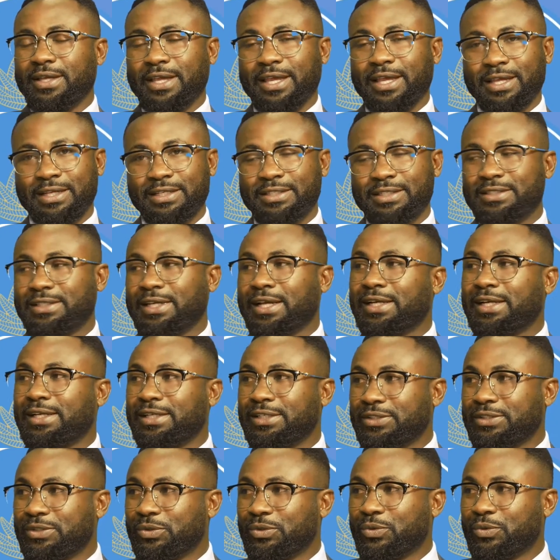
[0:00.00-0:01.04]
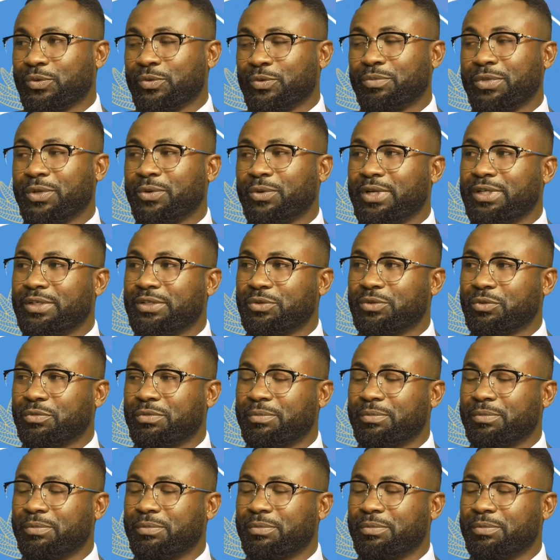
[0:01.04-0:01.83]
And Alice would want to be